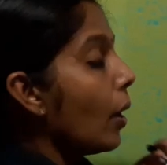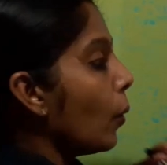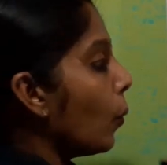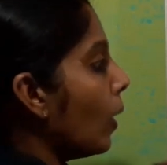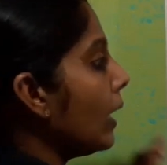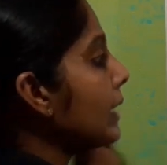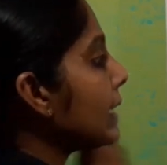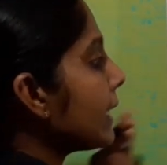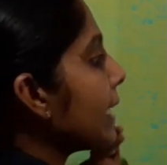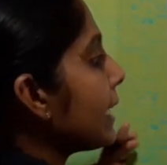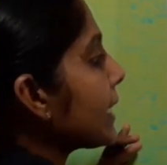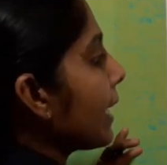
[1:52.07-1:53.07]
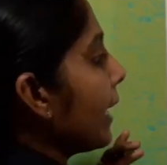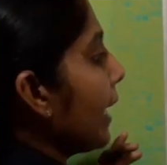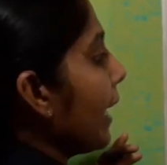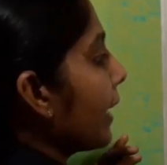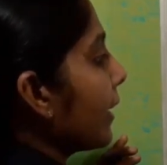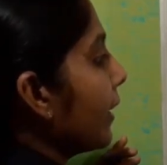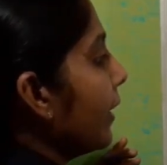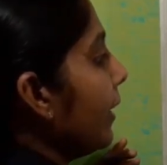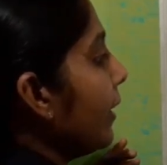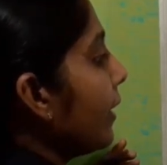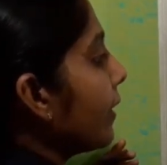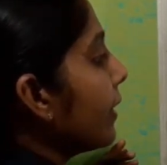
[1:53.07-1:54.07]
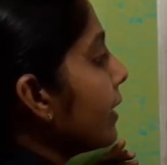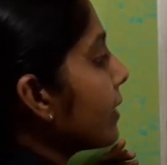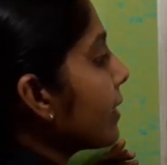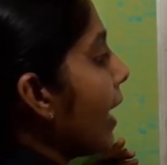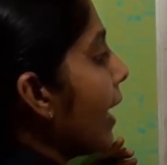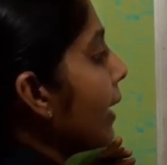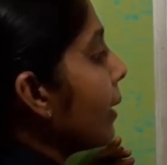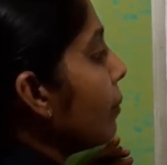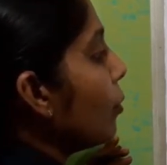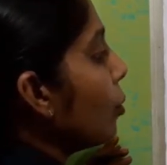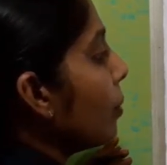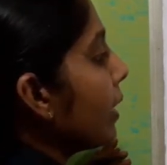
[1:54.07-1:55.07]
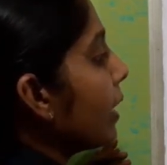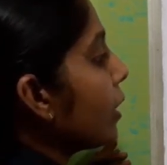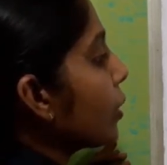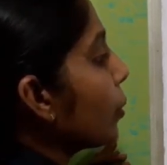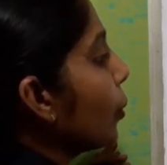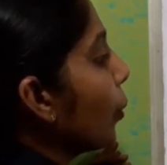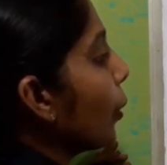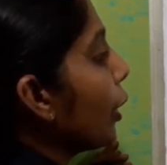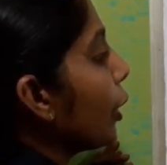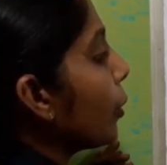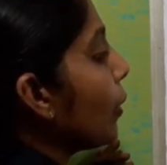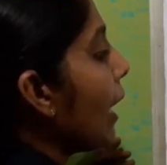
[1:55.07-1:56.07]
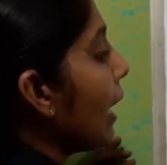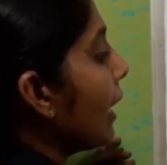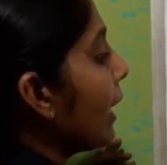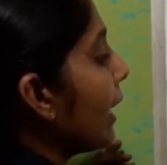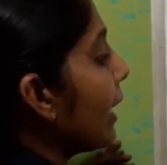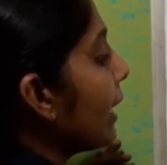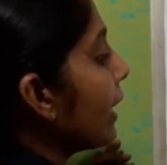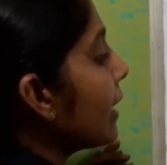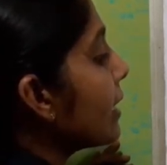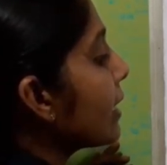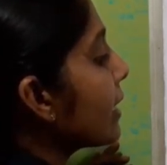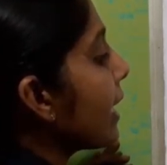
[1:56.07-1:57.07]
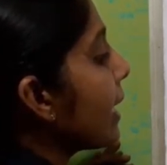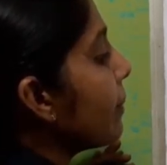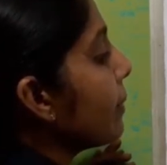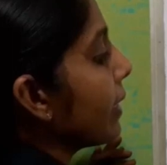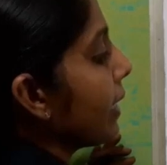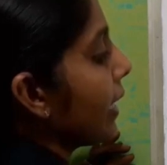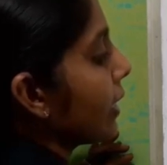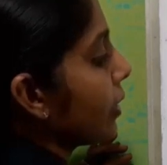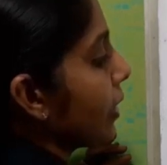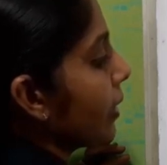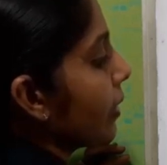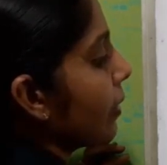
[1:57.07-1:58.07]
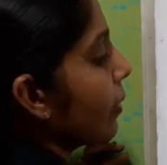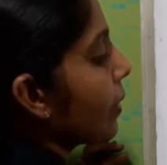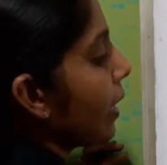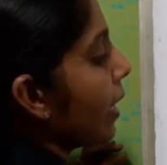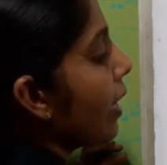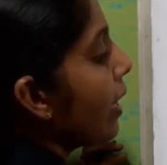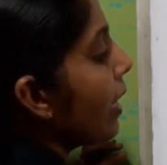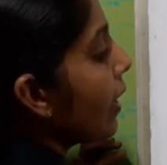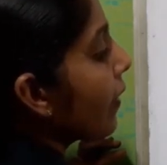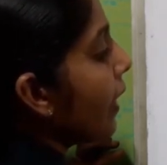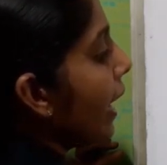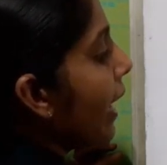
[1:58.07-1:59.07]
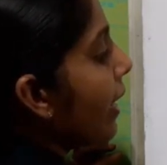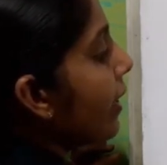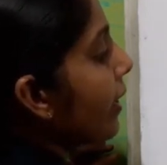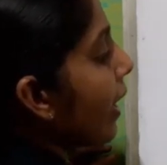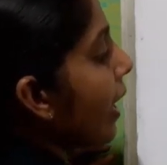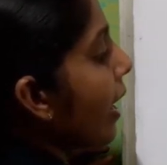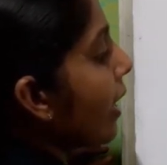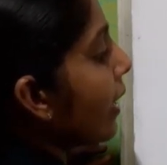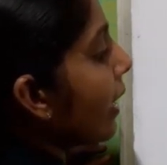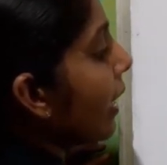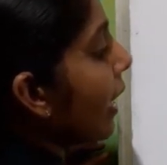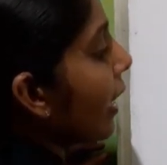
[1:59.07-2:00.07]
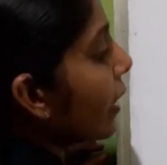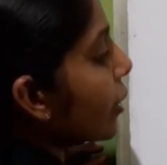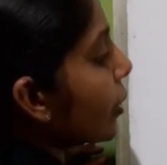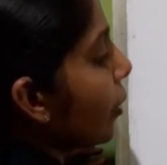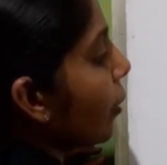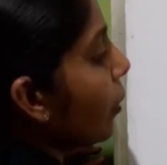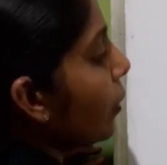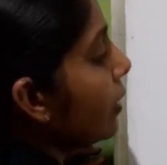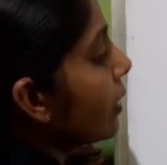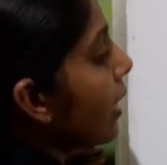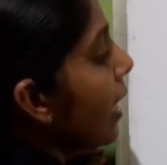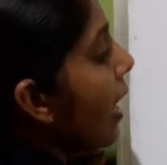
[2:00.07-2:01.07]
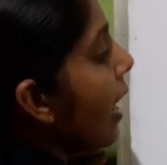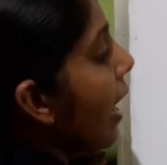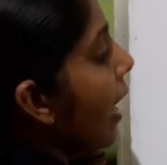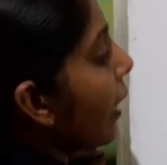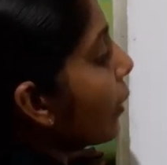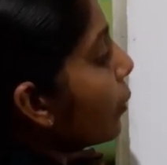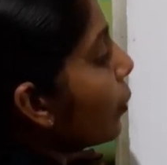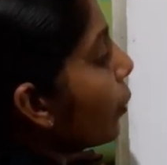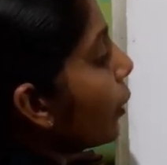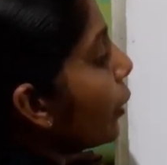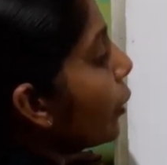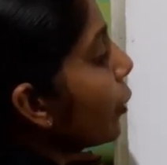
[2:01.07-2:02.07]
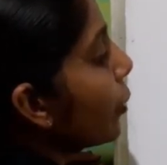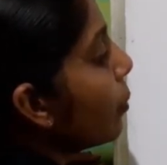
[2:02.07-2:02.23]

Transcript: Once it is connected, this random movement is going to align in the same direction. Okay, the entire electrons are going to